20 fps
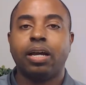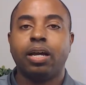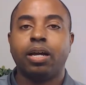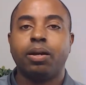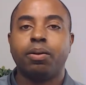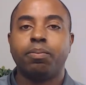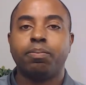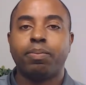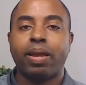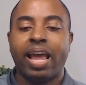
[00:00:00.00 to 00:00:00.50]

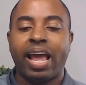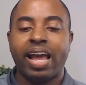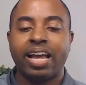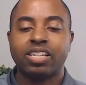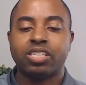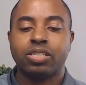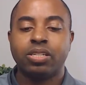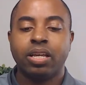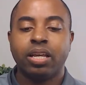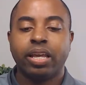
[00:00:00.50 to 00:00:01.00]

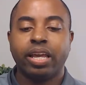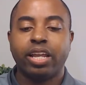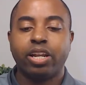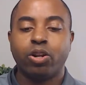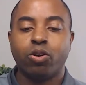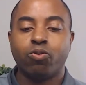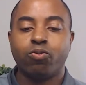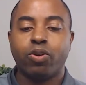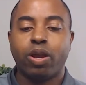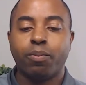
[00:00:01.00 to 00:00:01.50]
passed in
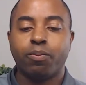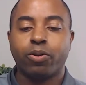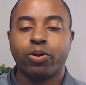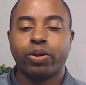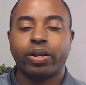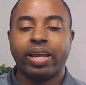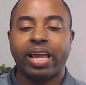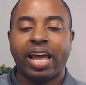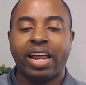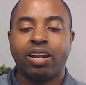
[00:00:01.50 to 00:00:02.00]
November
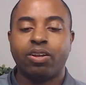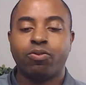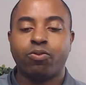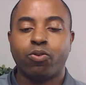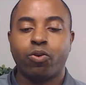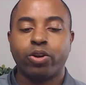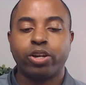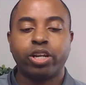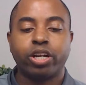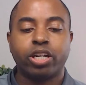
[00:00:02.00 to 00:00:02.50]

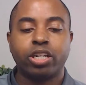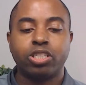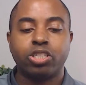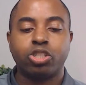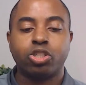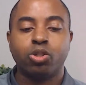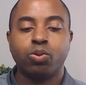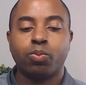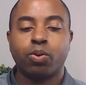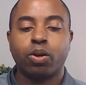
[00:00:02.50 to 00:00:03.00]
California
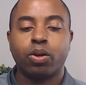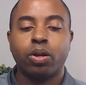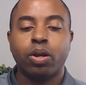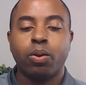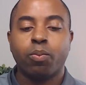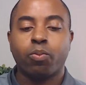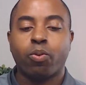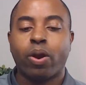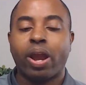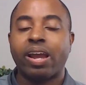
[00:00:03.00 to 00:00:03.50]
Consumer
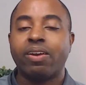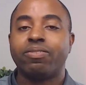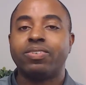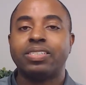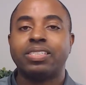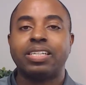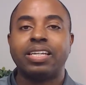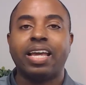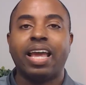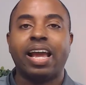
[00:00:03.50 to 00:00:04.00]

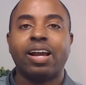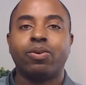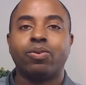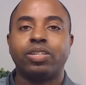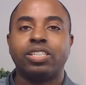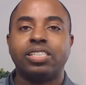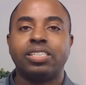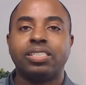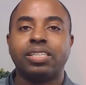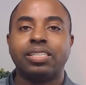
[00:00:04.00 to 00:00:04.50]
Privacy Act, which
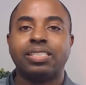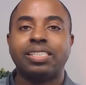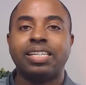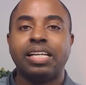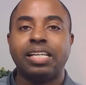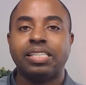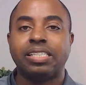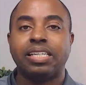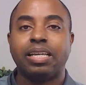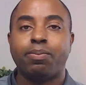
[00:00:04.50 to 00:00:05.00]
is the
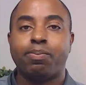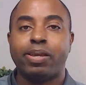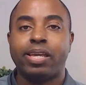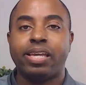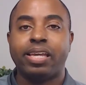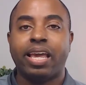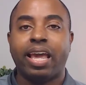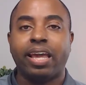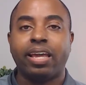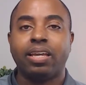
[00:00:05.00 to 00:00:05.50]

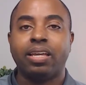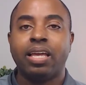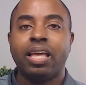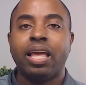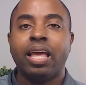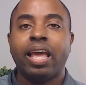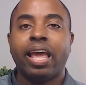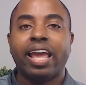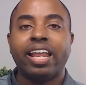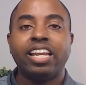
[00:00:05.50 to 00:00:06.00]
CCPA.
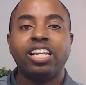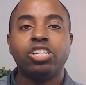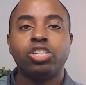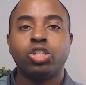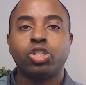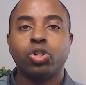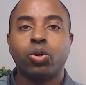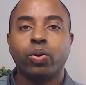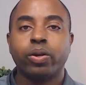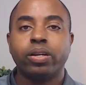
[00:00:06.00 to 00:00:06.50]
And in
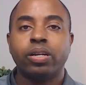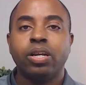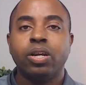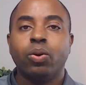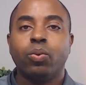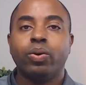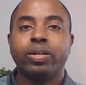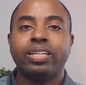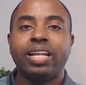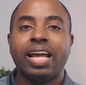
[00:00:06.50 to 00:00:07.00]
short,
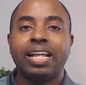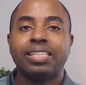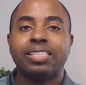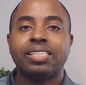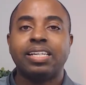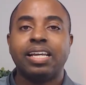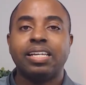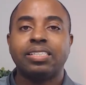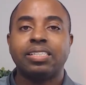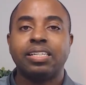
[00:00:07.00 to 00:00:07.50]
what that
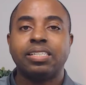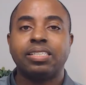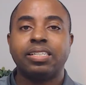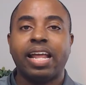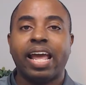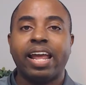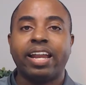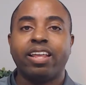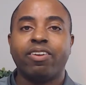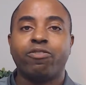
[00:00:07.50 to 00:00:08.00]
says is
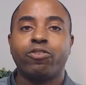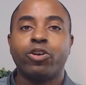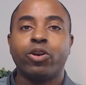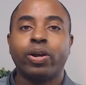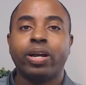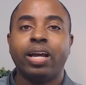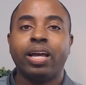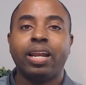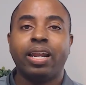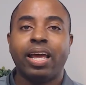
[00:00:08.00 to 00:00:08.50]
that if you're
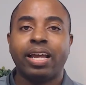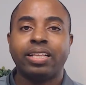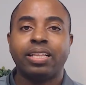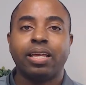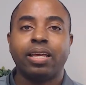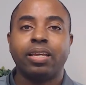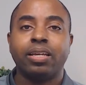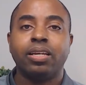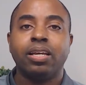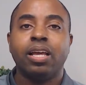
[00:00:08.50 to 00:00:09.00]
collecting
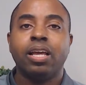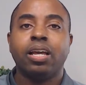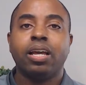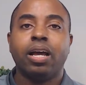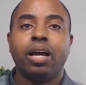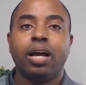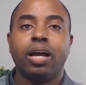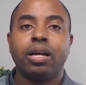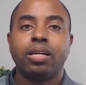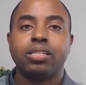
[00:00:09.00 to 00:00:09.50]

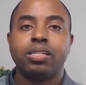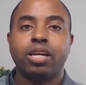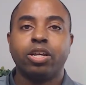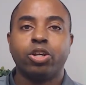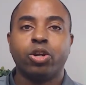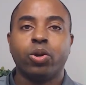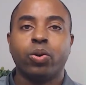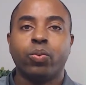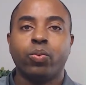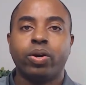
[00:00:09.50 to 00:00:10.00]

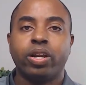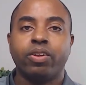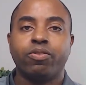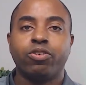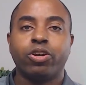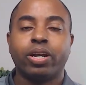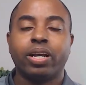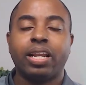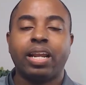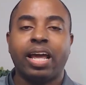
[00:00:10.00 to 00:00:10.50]
one of your
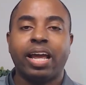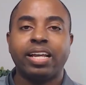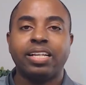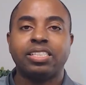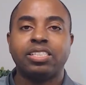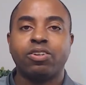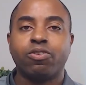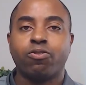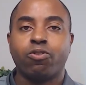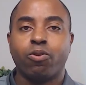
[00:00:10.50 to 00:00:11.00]
clients'
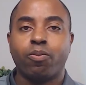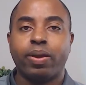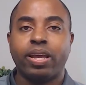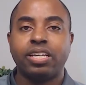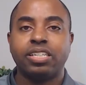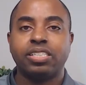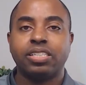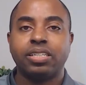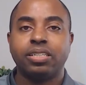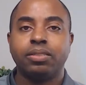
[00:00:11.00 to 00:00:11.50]

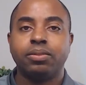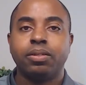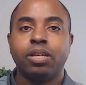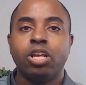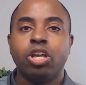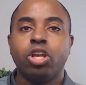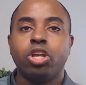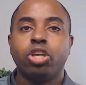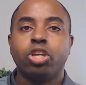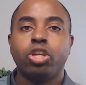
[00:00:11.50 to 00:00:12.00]
information,
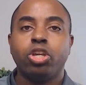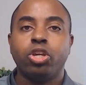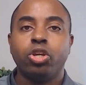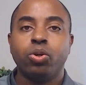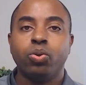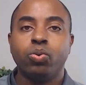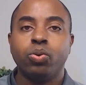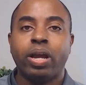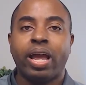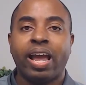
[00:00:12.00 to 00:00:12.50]

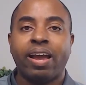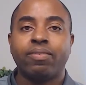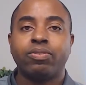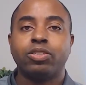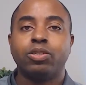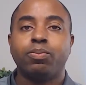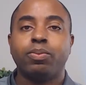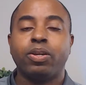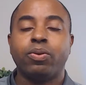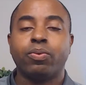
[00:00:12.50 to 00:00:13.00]
you have to
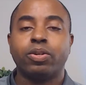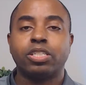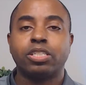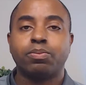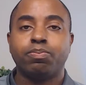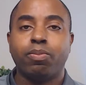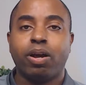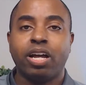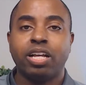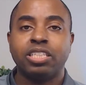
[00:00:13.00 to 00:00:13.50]
be
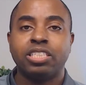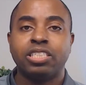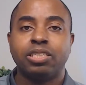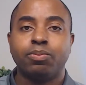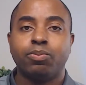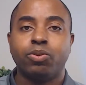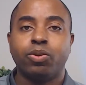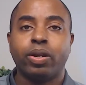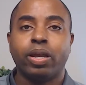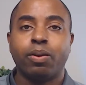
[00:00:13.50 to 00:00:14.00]

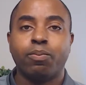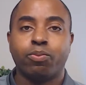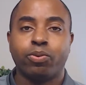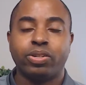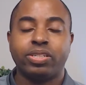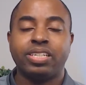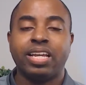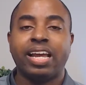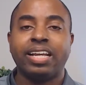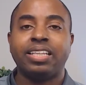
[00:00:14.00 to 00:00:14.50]
responsible in
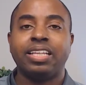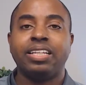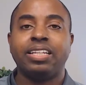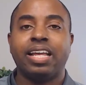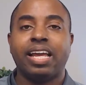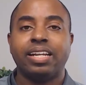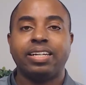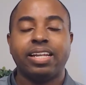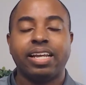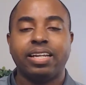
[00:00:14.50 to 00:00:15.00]
protecting
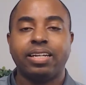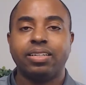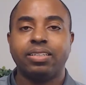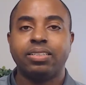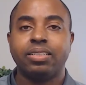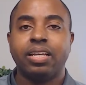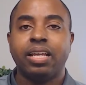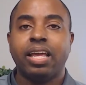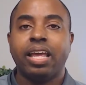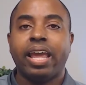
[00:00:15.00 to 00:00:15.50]
that data.
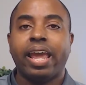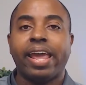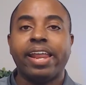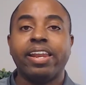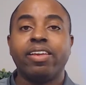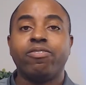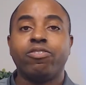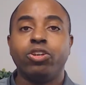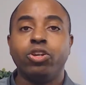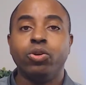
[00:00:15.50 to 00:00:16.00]
And
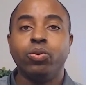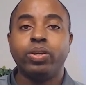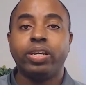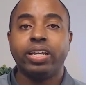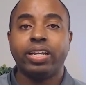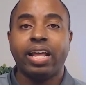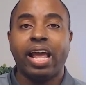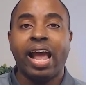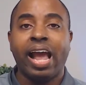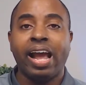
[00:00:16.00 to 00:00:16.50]
if you get
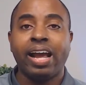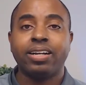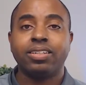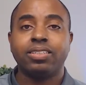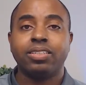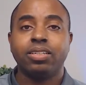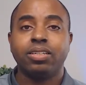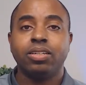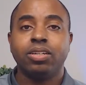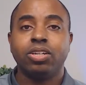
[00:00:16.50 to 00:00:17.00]
hacked,
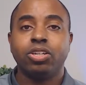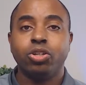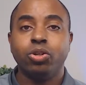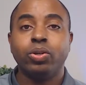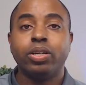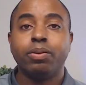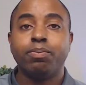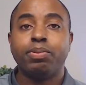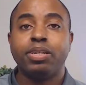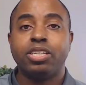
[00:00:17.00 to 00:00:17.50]
you
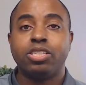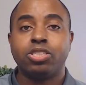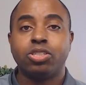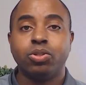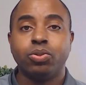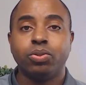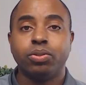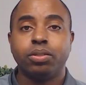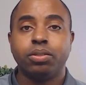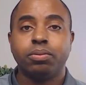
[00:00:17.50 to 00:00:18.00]
can be
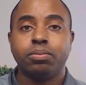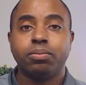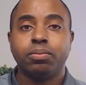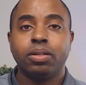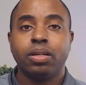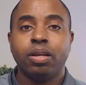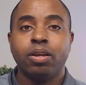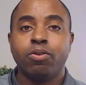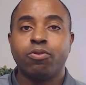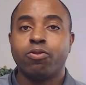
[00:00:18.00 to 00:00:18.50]
sued.
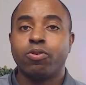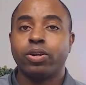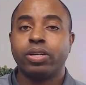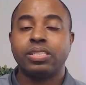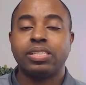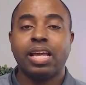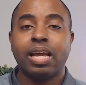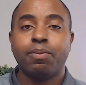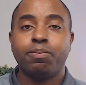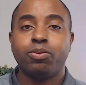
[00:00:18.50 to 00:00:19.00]
For
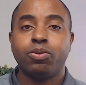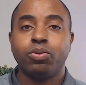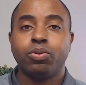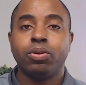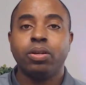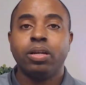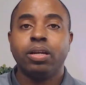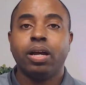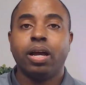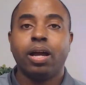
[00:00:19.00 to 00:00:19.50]
example,
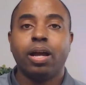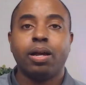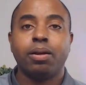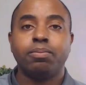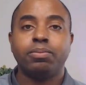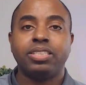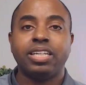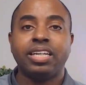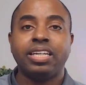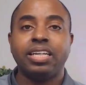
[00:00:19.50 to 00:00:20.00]

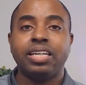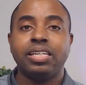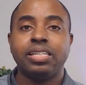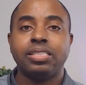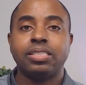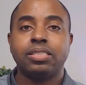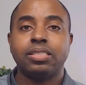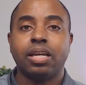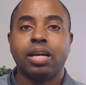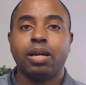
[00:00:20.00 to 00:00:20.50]

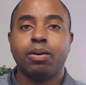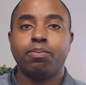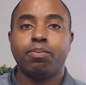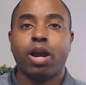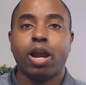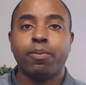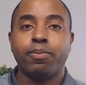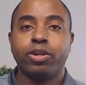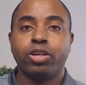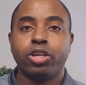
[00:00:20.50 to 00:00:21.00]
Dickey's
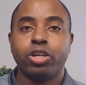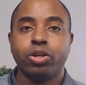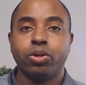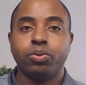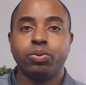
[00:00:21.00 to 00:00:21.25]
Barbecue,